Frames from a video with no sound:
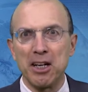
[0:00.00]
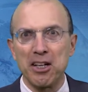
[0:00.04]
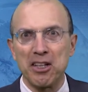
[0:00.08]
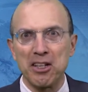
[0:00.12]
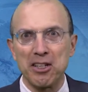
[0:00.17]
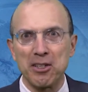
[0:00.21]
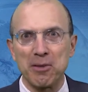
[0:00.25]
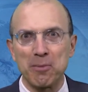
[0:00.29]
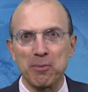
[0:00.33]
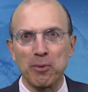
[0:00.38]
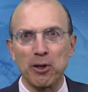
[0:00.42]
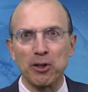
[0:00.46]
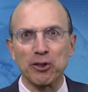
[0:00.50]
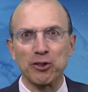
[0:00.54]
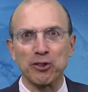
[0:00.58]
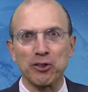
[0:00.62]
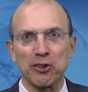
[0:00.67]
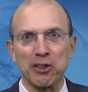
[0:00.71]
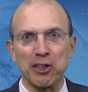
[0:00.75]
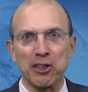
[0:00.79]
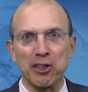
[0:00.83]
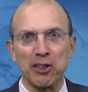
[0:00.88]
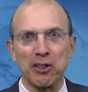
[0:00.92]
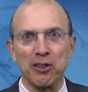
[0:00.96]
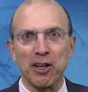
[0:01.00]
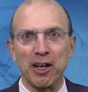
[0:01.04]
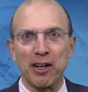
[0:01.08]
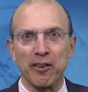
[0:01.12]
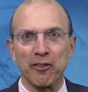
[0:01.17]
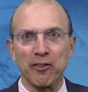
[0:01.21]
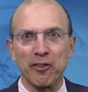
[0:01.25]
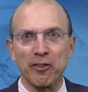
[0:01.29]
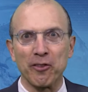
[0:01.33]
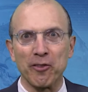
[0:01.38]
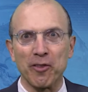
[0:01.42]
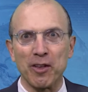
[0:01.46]
This is Marshall Gittler, head
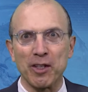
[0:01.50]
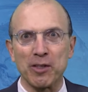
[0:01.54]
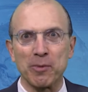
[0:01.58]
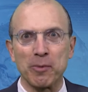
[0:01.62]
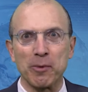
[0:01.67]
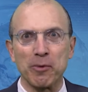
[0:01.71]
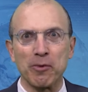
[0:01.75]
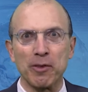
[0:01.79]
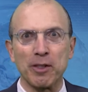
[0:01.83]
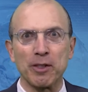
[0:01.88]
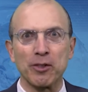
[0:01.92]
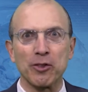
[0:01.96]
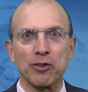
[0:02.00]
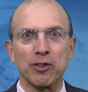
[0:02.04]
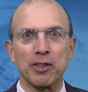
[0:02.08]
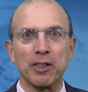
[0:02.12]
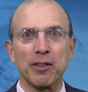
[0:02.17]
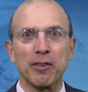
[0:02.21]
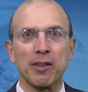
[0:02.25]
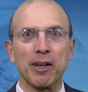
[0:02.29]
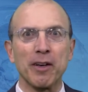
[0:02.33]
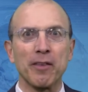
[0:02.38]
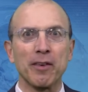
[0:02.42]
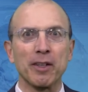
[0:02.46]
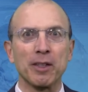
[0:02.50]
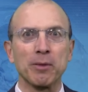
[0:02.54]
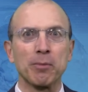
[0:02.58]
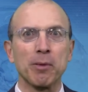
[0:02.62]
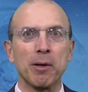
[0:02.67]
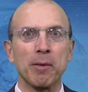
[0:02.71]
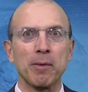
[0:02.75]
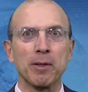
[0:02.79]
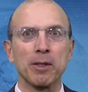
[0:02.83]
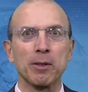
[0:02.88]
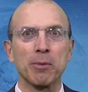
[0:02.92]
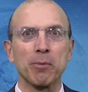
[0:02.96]
of investment research here at
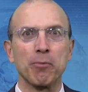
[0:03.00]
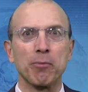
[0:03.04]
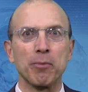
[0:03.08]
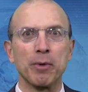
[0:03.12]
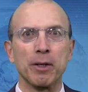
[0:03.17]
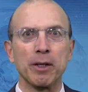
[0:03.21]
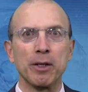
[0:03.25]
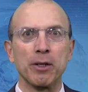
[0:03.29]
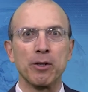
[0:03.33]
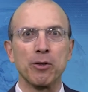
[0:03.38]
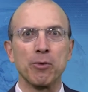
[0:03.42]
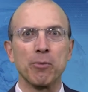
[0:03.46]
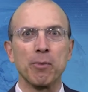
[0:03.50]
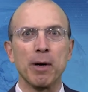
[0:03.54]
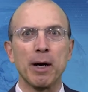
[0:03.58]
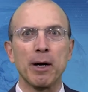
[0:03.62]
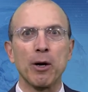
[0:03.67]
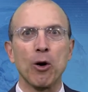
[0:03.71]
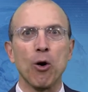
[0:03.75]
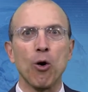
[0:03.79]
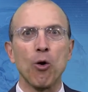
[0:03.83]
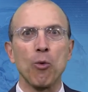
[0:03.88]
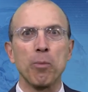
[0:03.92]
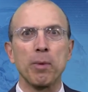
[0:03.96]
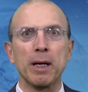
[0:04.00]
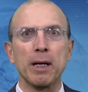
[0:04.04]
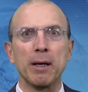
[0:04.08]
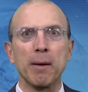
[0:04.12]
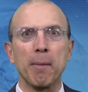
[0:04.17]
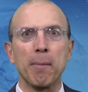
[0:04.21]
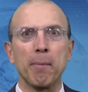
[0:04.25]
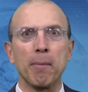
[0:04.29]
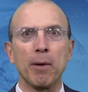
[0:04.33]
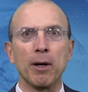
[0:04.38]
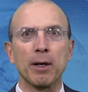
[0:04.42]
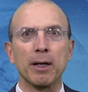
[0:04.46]
FXPRIMUS, bringing you my opening
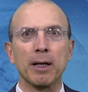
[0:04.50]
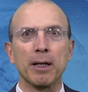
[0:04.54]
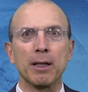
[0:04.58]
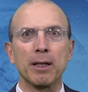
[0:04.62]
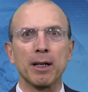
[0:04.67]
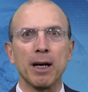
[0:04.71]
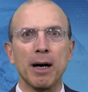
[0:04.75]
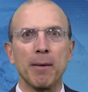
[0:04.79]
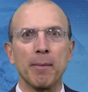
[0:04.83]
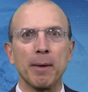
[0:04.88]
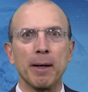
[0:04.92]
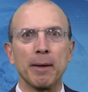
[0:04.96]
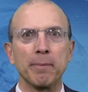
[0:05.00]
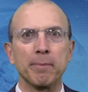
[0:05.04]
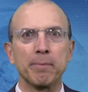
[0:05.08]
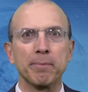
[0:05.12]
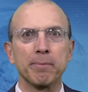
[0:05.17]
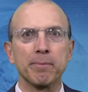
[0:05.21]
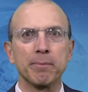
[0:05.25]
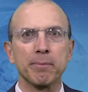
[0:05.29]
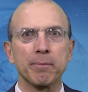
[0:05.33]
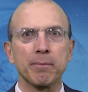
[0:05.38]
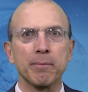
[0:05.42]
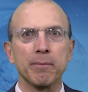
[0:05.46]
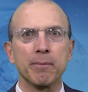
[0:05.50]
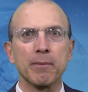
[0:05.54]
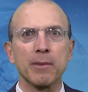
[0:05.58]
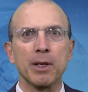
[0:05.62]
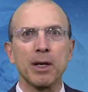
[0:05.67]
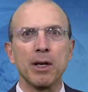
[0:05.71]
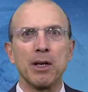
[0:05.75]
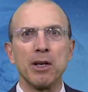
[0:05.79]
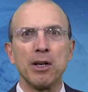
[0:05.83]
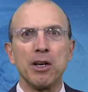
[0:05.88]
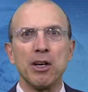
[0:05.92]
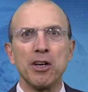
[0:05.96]
market comment.
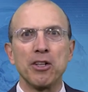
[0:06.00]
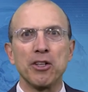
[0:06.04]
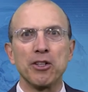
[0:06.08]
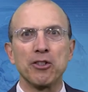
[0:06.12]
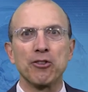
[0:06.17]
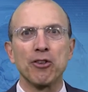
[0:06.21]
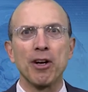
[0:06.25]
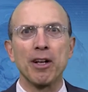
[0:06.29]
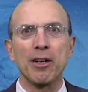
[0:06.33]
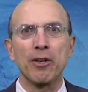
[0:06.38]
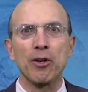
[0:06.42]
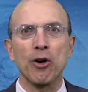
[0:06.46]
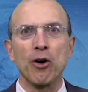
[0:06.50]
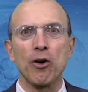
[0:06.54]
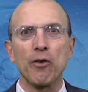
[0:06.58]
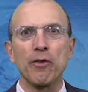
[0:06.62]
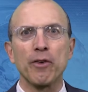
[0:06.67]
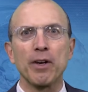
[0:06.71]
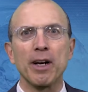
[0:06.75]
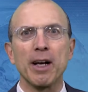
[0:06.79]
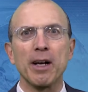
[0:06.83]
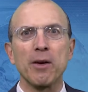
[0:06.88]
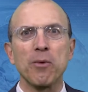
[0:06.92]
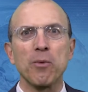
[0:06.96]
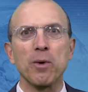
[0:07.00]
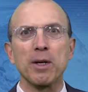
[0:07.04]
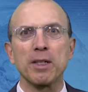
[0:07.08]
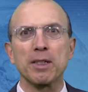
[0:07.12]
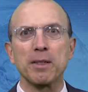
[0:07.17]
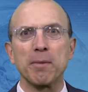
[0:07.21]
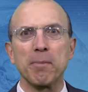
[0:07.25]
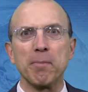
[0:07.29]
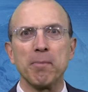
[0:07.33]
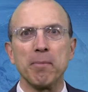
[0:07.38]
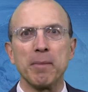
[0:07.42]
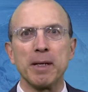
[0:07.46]
The trend overnight
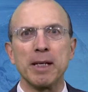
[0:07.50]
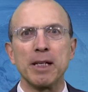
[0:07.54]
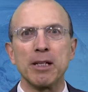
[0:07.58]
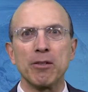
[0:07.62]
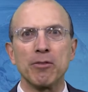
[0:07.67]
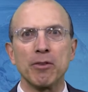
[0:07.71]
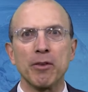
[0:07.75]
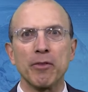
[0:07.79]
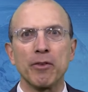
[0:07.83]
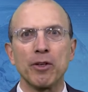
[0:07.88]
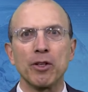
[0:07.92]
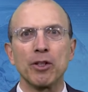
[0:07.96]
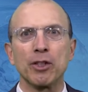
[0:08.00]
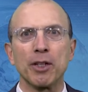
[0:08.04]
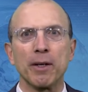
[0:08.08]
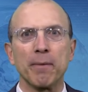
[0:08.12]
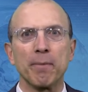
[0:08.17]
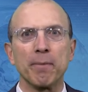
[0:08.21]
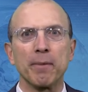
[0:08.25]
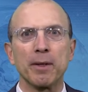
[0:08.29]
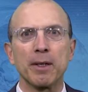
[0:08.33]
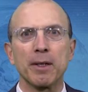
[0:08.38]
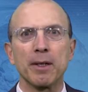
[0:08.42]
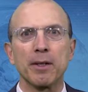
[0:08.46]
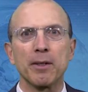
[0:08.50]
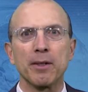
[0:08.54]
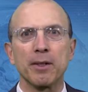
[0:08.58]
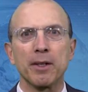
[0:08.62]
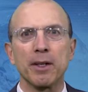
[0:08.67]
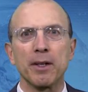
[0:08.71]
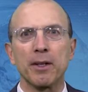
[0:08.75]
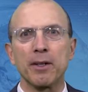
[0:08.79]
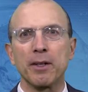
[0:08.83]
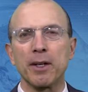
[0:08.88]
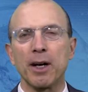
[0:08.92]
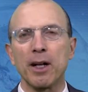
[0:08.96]
was mean reversion.
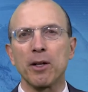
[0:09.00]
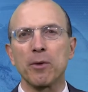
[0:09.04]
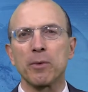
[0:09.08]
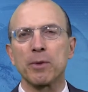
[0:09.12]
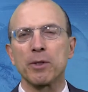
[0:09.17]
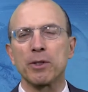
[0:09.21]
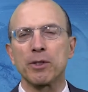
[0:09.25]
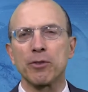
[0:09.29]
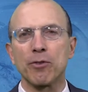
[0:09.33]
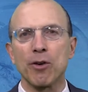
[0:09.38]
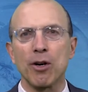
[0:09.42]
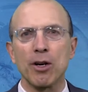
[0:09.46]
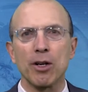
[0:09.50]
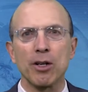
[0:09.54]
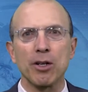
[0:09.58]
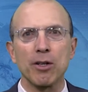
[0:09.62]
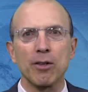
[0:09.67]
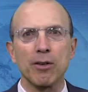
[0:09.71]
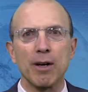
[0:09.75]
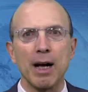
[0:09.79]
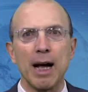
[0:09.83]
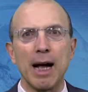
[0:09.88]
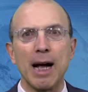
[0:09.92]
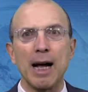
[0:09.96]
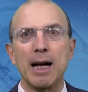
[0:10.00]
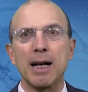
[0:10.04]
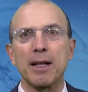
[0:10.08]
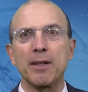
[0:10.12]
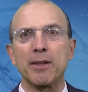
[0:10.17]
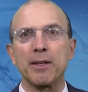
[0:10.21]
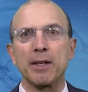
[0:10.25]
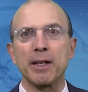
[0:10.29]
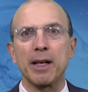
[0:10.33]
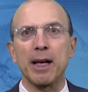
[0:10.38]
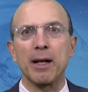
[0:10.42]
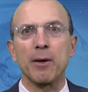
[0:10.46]
The dollar was stronger
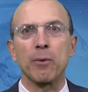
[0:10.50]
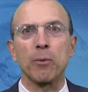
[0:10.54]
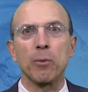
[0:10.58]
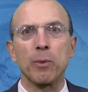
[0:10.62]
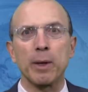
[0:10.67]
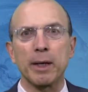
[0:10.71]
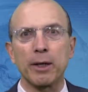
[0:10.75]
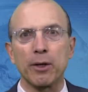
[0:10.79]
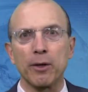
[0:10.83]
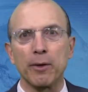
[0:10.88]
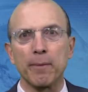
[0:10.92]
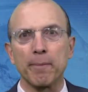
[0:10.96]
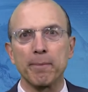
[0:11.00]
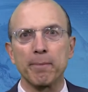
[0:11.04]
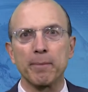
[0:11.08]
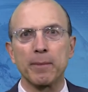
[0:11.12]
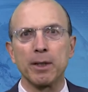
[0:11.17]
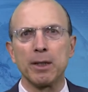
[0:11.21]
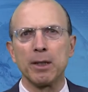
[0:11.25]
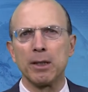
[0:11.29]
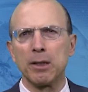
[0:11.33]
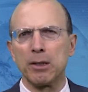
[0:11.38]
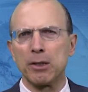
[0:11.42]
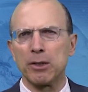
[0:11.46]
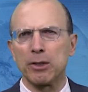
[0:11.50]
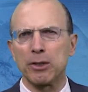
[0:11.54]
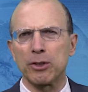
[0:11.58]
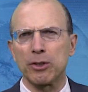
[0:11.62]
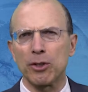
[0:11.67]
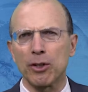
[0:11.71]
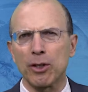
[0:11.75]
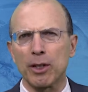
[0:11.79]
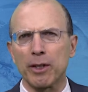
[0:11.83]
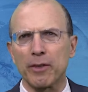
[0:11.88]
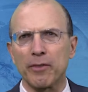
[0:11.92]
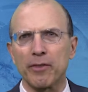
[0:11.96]
and the yen weaker.
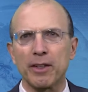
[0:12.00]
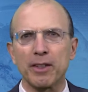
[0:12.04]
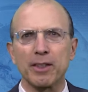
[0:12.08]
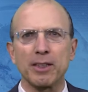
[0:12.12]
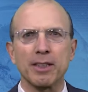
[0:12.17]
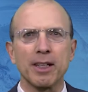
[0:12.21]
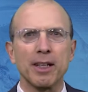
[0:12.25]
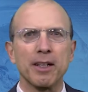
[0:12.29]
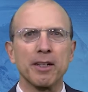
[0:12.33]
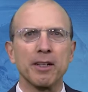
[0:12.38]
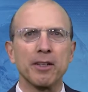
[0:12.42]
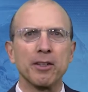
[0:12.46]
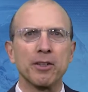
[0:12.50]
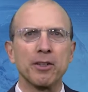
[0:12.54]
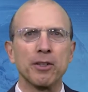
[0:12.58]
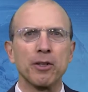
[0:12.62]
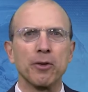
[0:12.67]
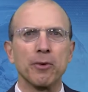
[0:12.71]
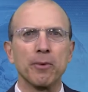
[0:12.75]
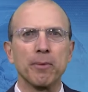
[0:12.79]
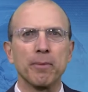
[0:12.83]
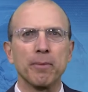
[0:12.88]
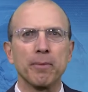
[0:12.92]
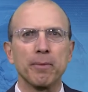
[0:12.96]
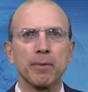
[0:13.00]
Sterling fell slightly too.